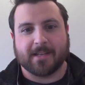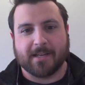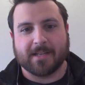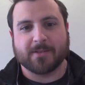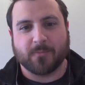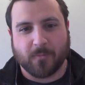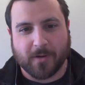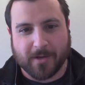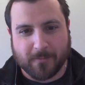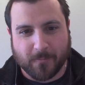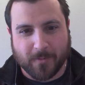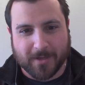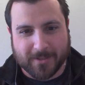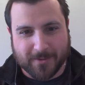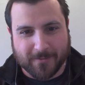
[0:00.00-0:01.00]
It is what
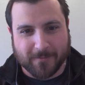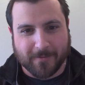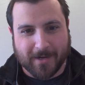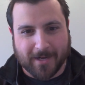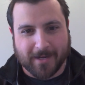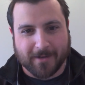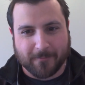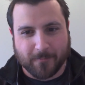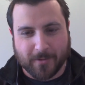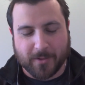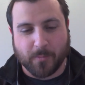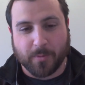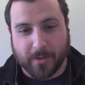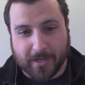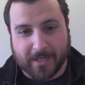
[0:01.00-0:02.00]

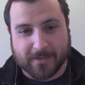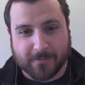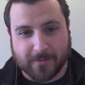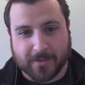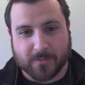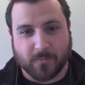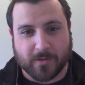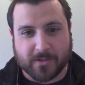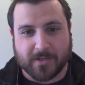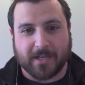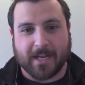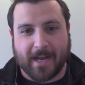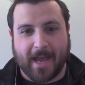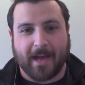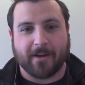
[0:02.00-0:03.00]
you put into it is what you
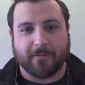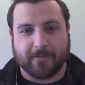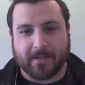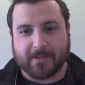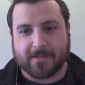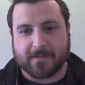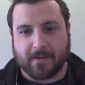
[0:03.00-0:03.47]
get out of it.